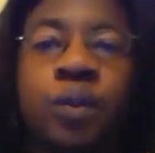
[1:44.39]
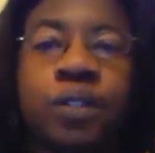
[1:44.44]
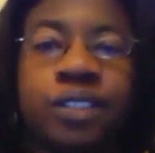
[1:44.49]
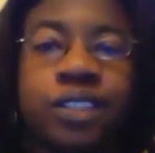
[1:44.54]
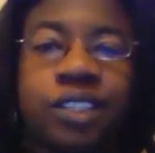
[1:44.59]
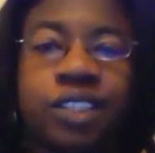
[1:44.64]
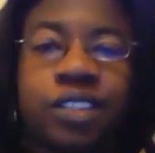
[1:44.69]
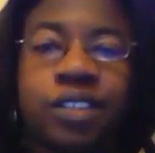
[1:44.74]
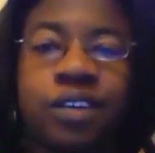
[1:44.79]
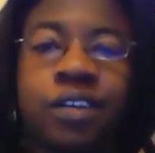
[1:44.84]

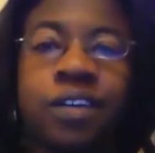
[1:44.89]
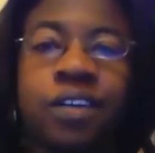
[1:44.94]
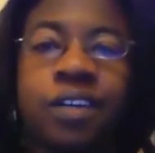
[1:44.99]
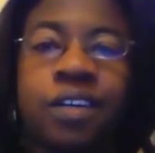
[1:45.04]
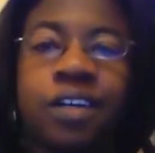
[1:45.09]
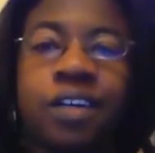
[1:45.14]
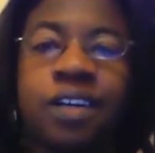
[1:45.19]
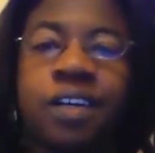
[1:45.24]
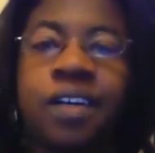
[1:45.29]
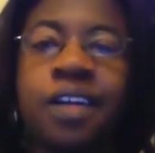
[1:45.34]
with
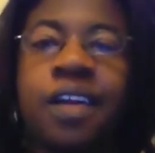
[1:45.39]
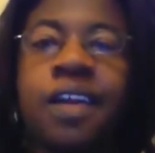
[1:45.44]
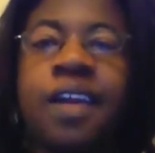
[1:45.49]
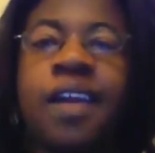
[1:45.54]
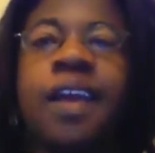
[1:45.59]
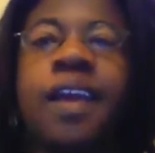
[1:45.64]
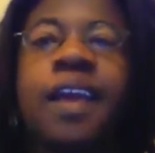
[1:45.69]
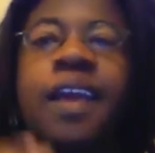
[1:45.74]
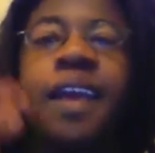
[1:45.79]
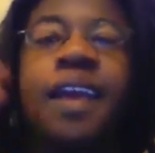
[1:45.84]
Sargon
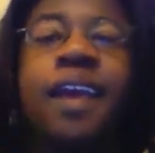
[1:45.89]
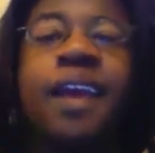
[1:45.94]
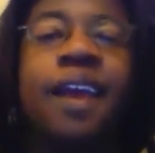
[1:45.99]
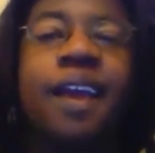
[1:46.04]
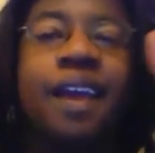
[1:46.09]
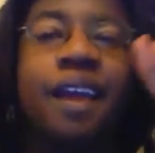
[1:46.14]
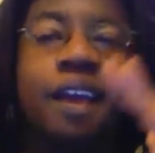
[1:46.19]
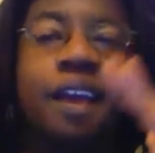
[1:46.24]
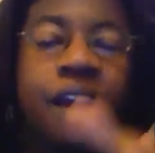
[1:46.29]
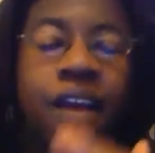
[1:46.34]

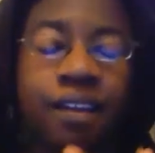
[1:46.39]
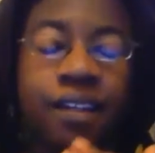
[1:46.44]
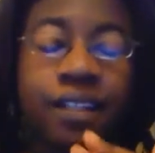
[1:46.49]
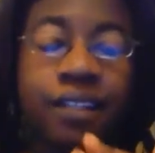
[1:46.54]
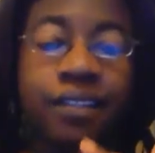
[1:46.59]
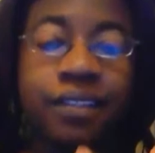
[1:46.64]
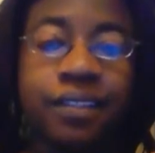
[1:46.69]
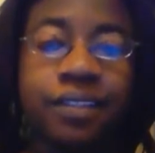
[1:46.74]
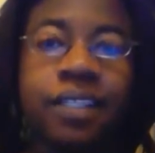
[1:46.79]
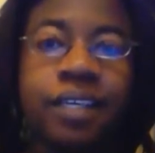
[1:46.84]
at
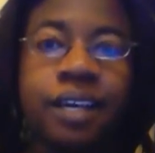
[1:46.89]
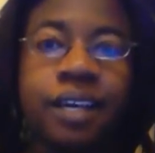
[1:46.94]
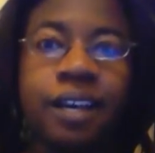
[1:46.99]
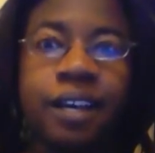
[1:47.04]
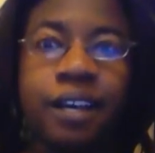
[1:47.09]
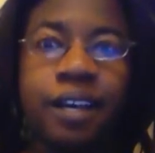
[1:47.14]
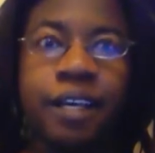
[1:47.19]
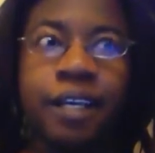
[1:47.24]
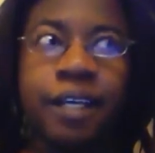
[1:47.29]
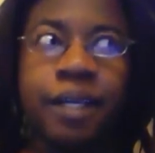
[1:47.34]
the
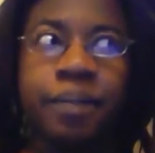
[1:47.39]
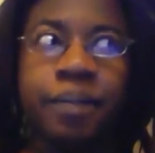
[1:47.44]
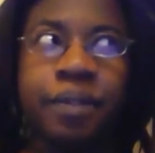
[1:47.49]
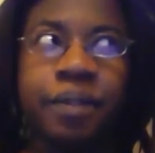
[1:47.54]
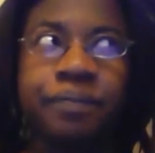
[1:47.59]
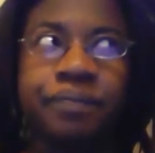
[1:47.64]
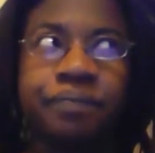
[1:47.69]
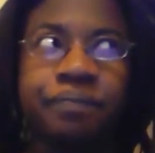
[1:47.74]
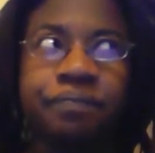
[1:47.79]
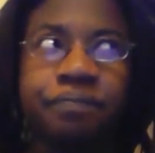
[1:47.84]
time,